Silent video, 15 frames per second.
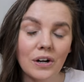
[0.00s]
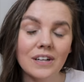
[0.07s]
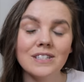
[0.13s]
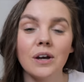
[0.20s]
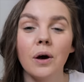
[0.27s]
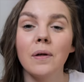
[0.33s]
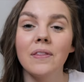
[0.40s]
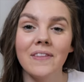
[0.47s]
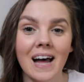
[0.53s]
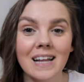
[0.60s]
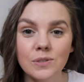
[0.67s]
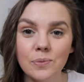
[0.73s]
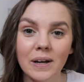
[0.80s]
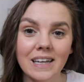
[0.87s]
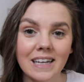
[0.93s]
And so
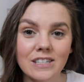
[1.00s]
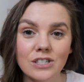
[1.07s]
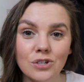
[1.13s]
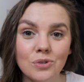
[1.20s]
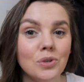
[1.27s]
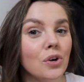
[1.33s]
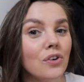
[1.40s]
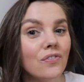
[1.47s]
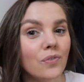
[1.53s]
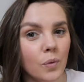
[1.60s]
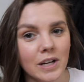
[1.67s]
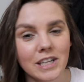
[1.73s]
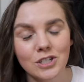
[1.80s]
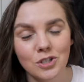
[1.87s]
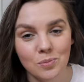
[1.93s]
that's what gets you your
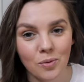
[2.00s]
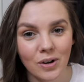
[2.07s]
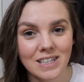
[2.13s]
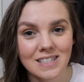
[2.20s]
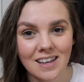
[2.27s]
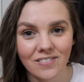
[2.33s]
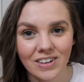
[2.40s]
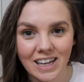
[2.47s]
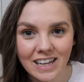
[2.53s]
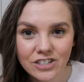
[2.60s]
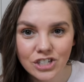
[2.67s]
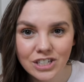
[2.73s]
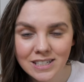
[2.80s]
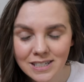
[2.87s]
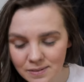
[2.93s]
42.7
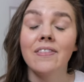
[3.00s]
inches.